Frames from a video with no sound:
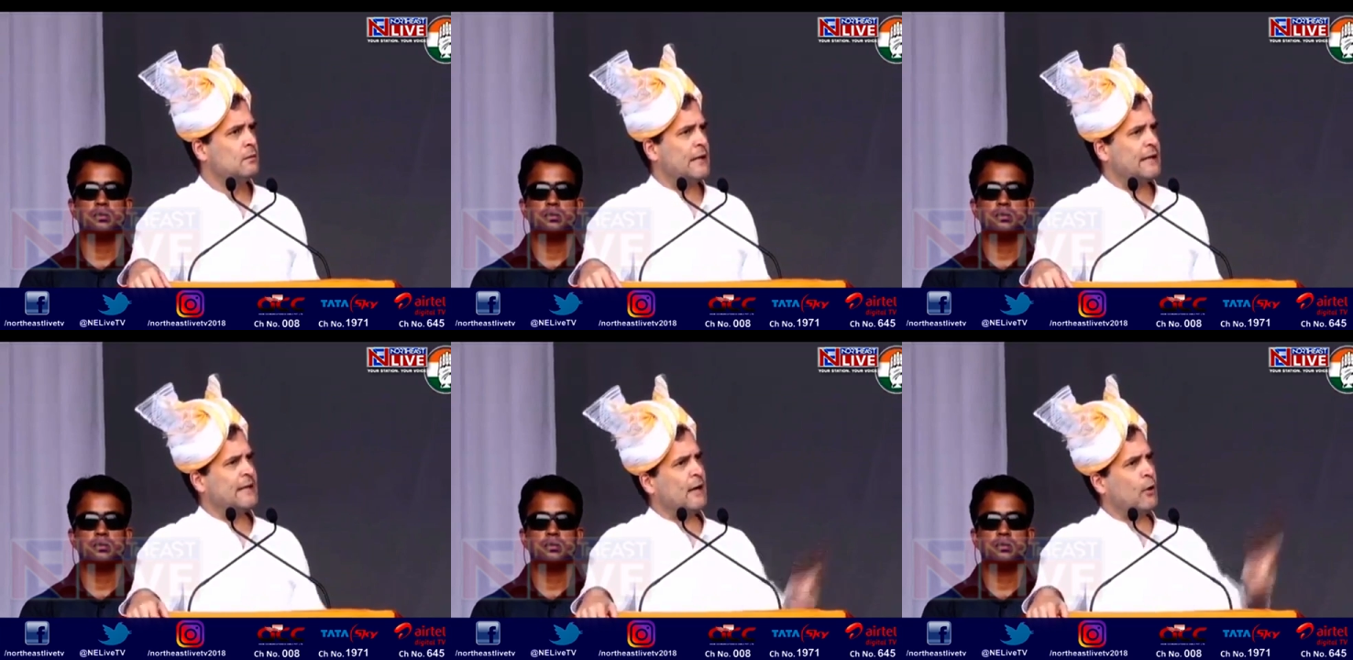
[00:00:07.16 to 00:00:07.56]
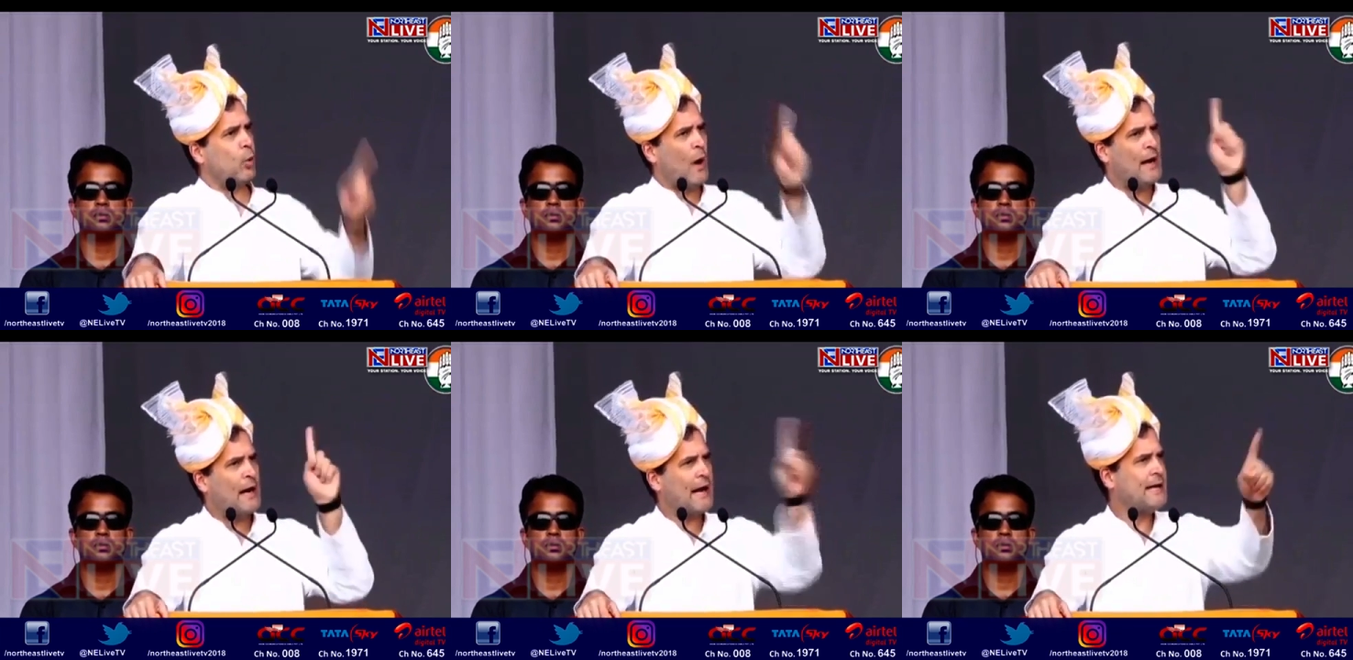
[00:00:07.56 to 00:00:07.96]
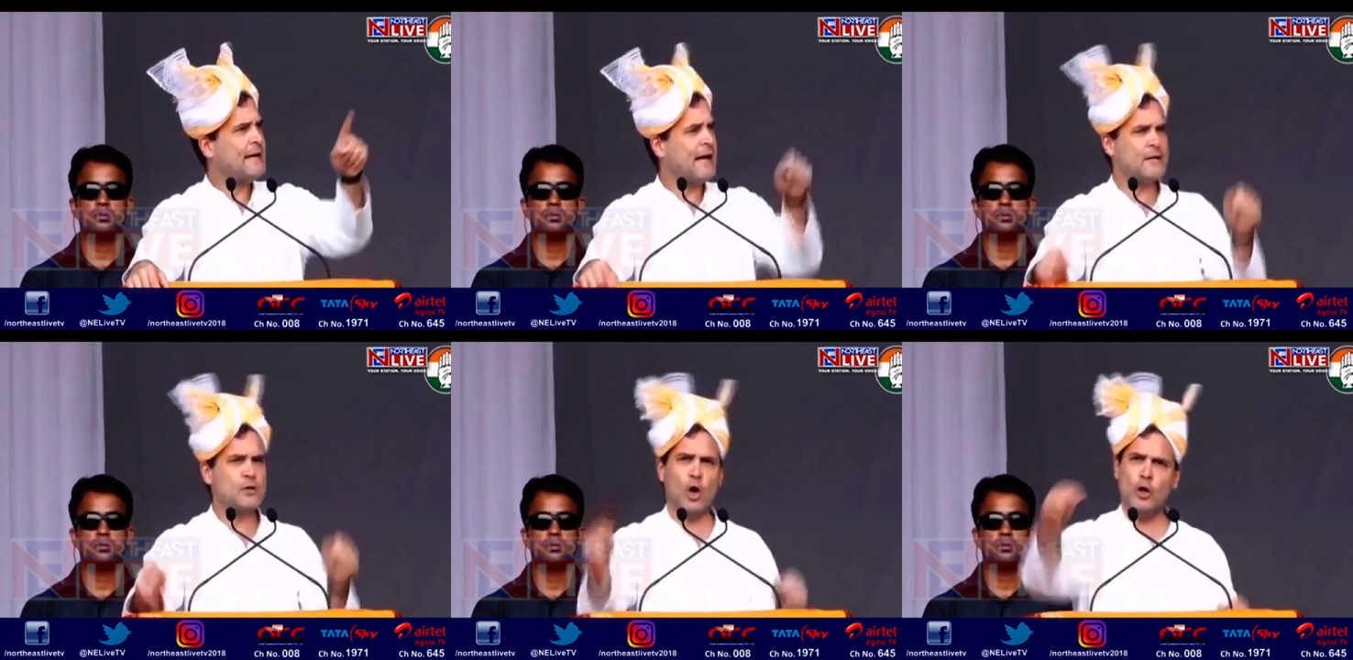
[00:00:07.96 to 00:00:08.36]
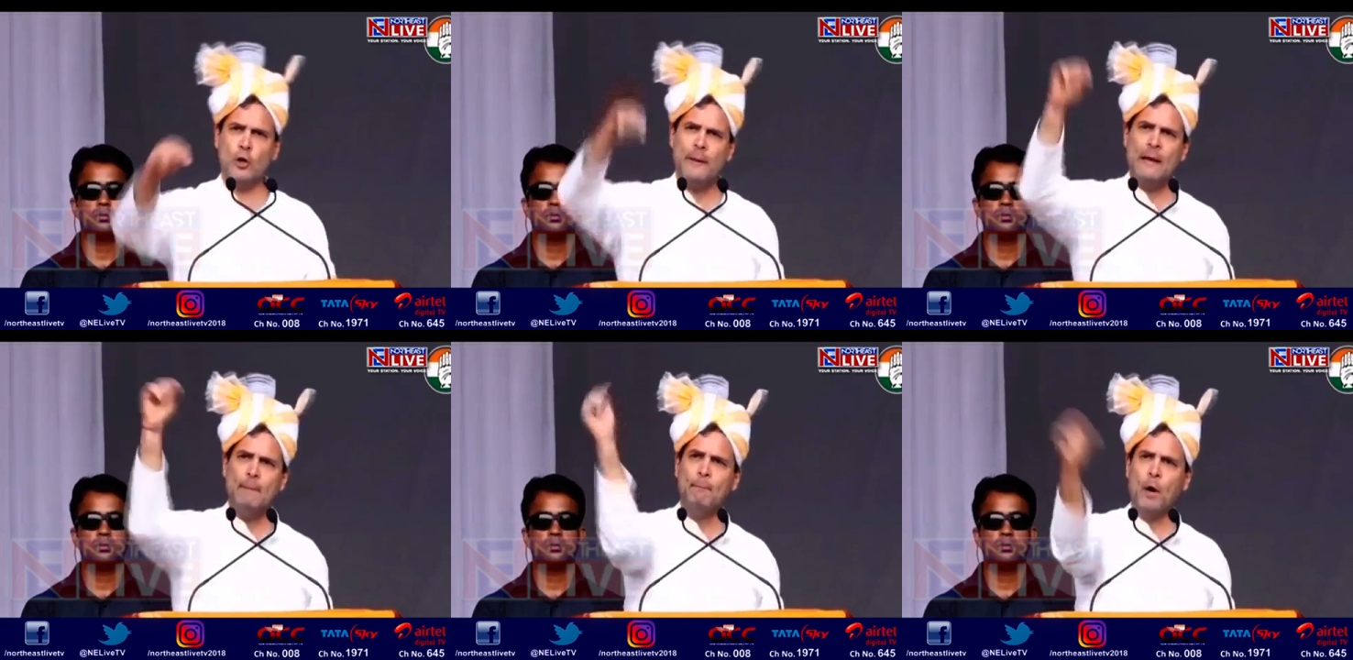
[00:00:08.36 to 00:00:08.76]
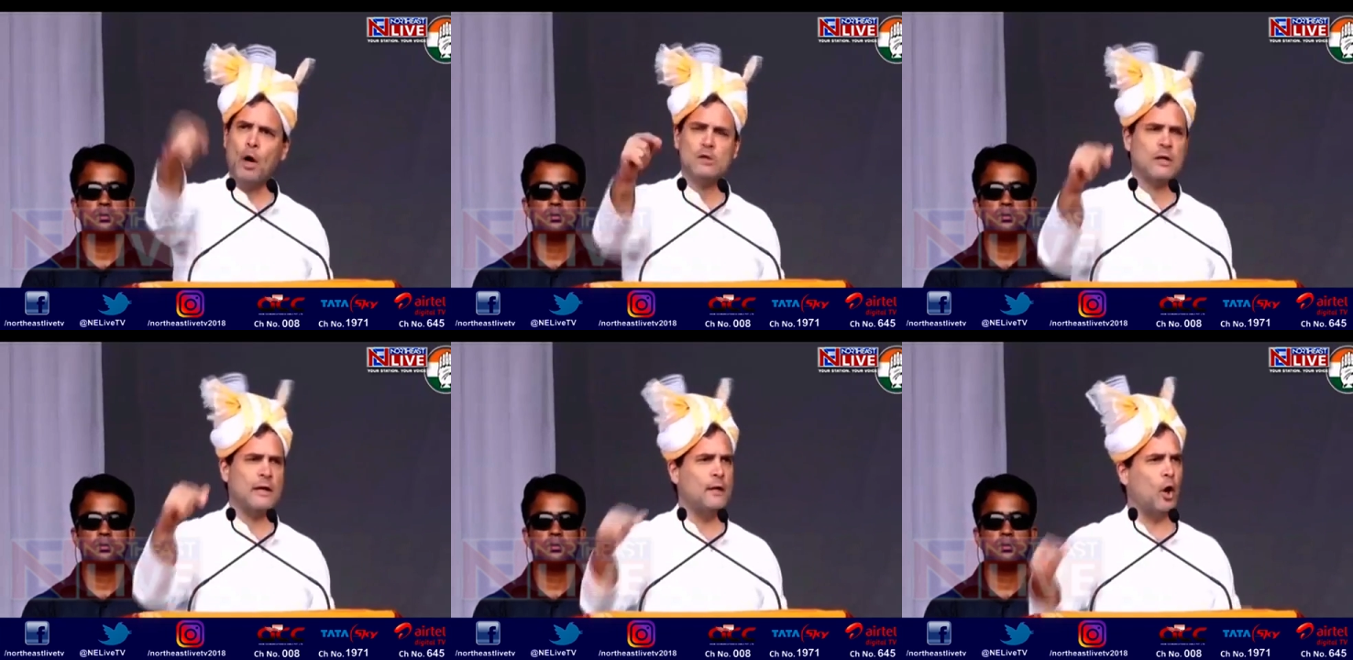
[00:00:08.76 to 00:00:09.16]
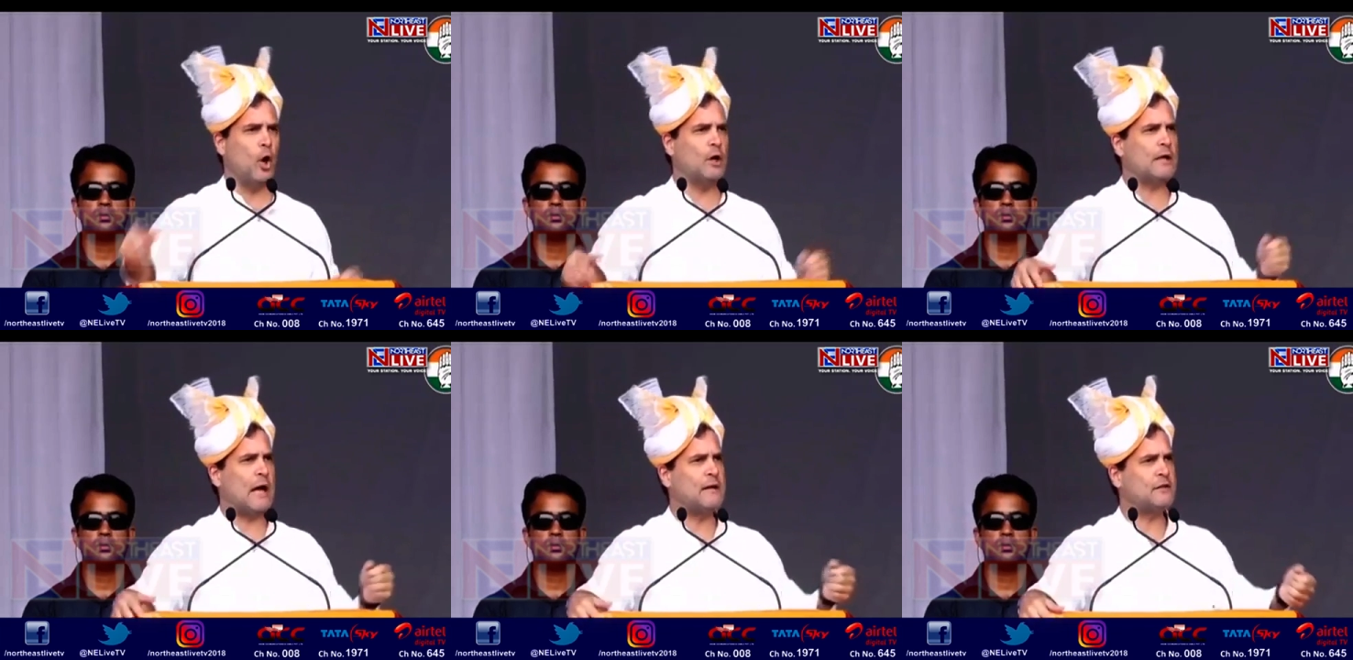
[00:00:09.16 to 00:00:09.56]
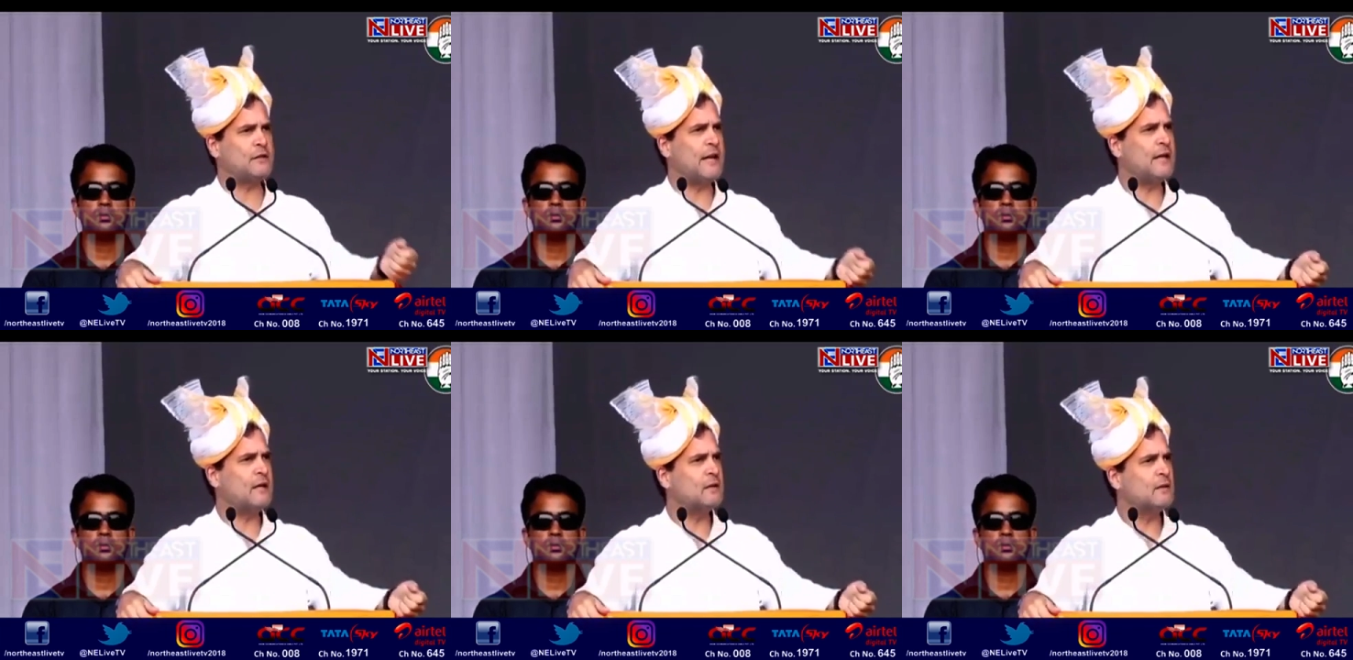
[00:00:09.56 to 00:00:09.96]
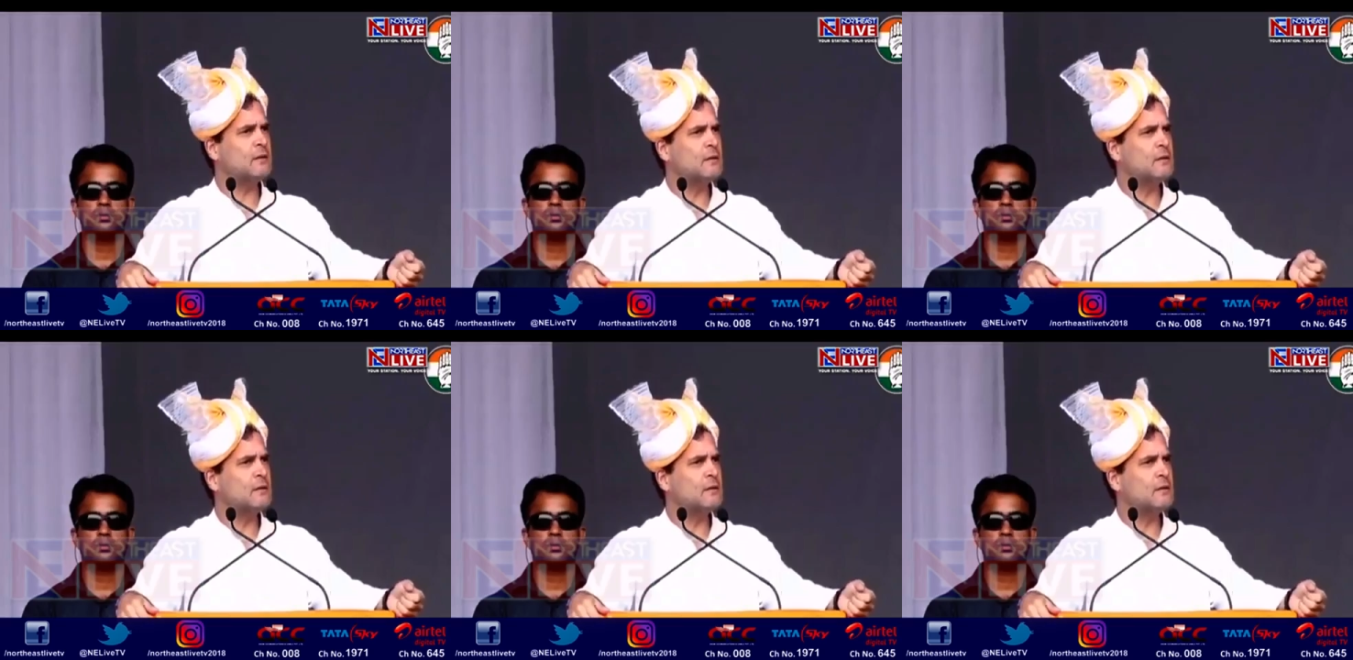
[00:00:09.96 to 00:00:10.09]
Speaker 1: They think one idea is going to be imposed on the whole country.